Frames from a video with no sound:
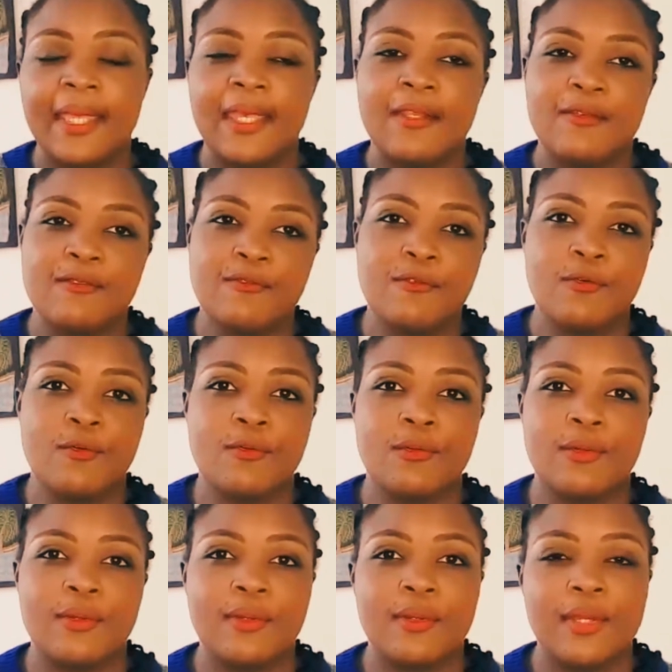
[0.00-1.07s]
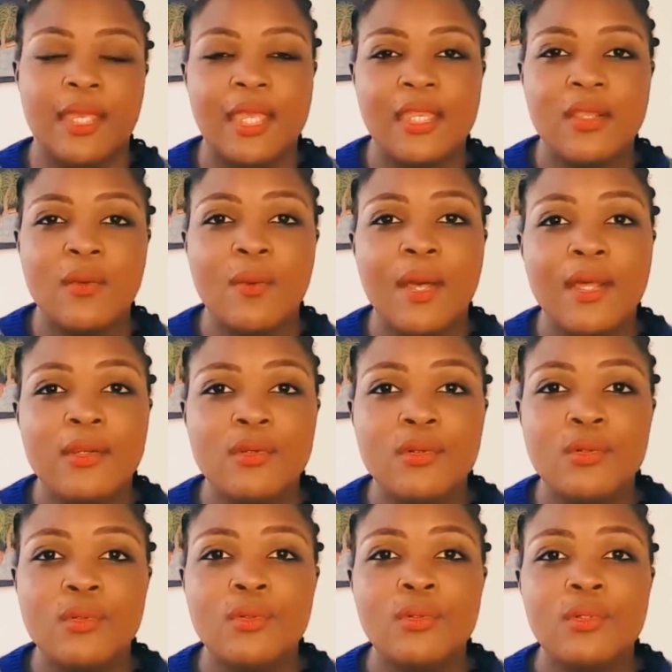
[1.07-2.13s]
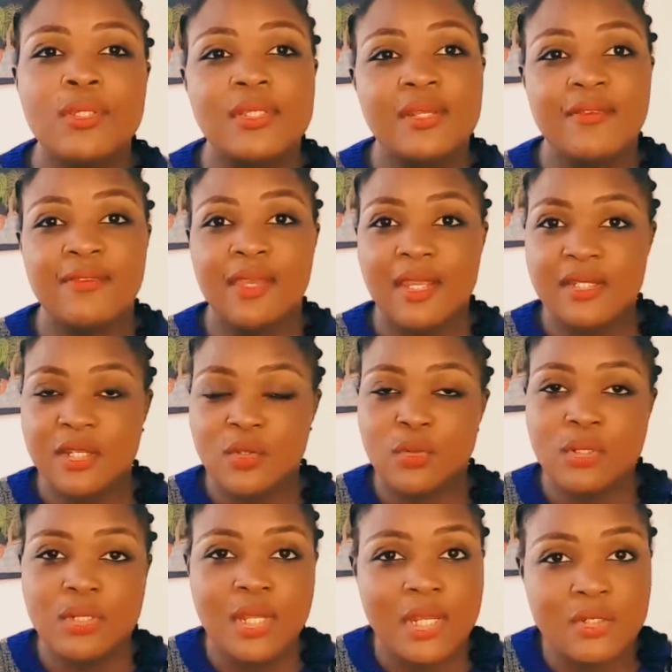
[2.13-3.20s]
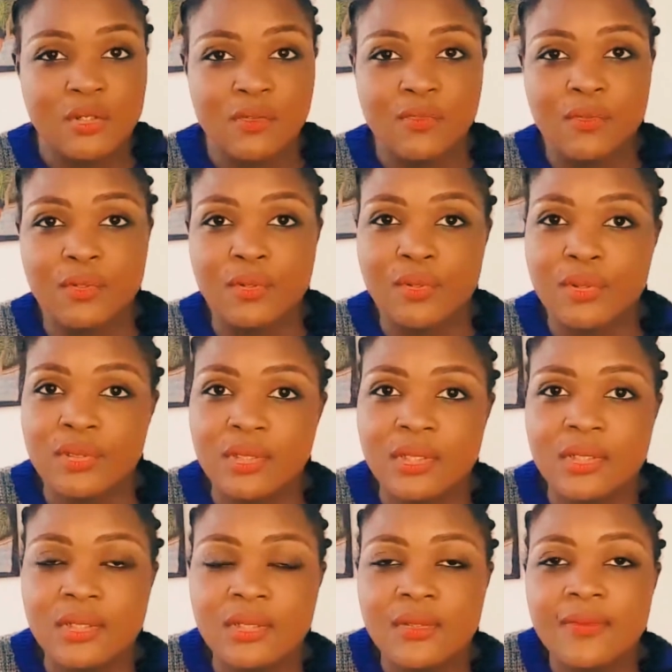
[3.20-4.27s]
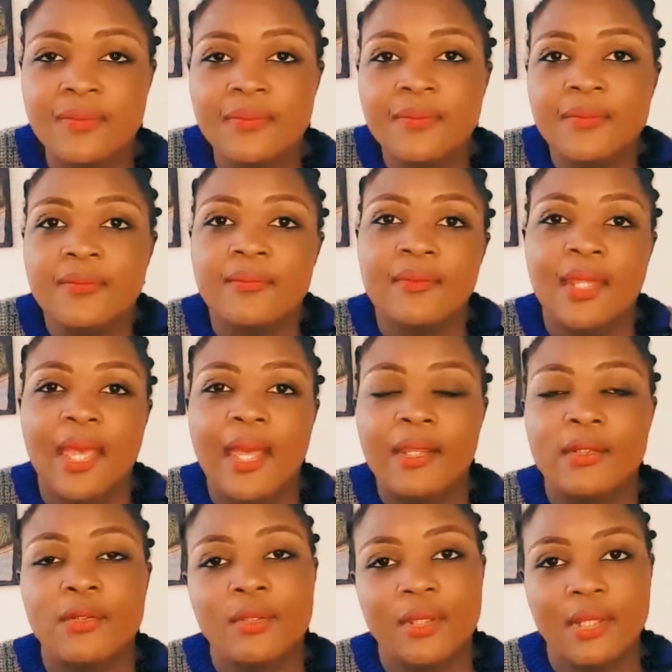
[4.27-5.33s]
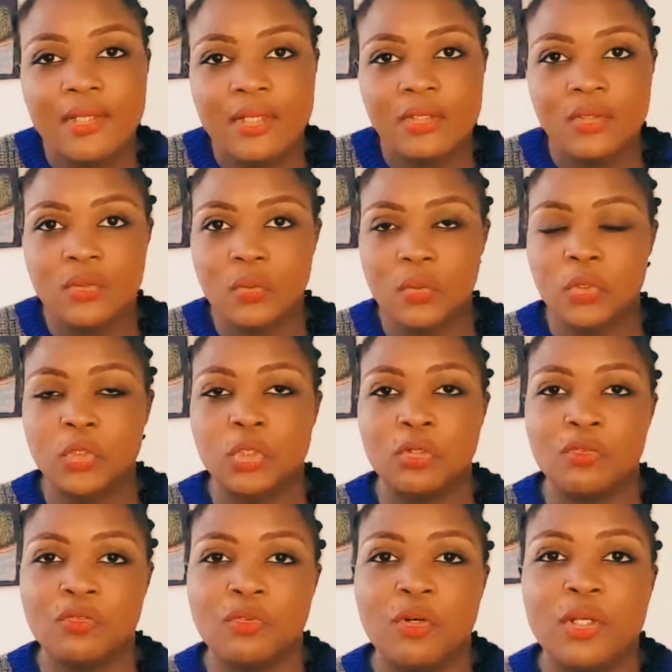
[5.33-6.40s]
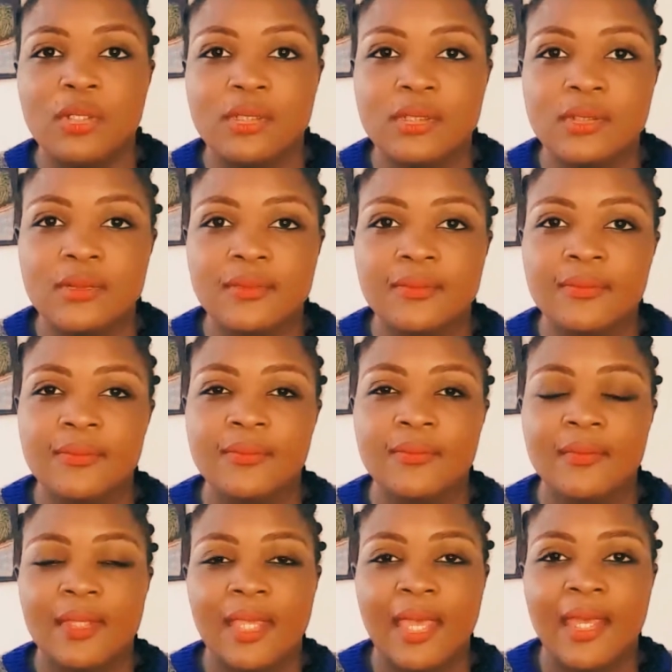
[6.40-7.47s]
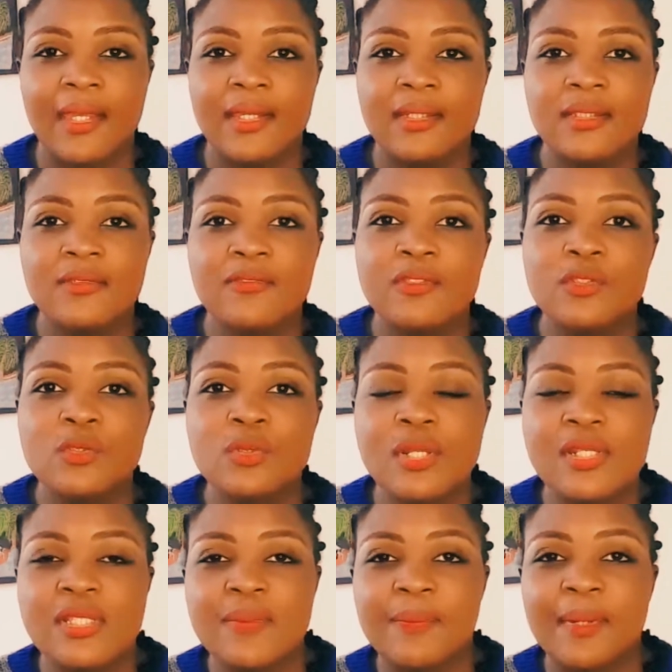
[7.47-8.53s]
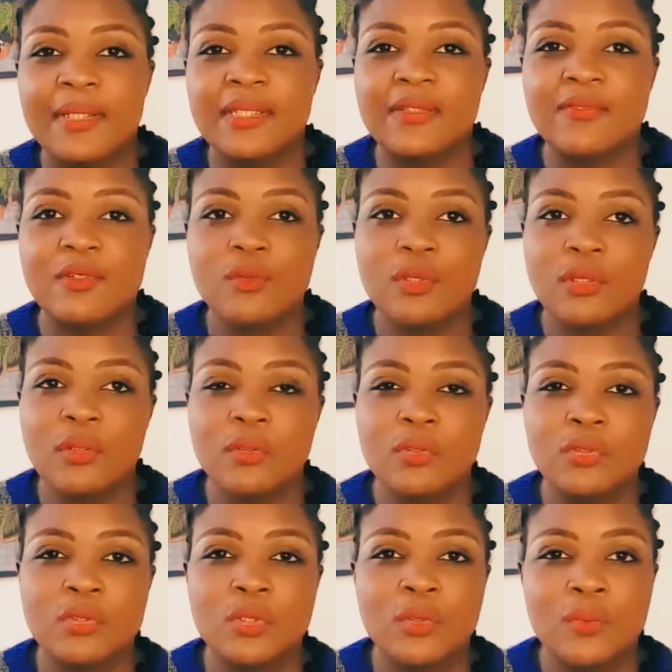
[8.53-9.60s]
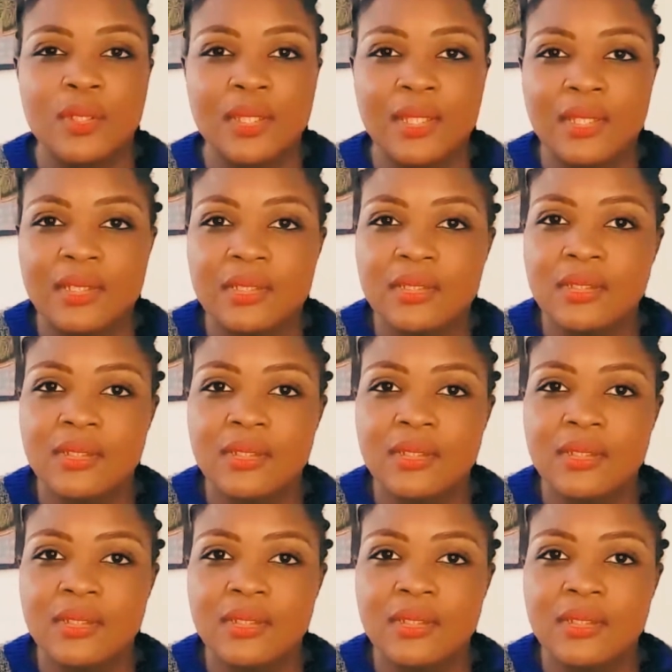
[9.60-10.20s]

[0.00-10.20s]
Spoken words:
And for anyone who is affected with dental fluorosis, know that it's not your fault. Yeah. Easy vitu nazipata even without knowing it.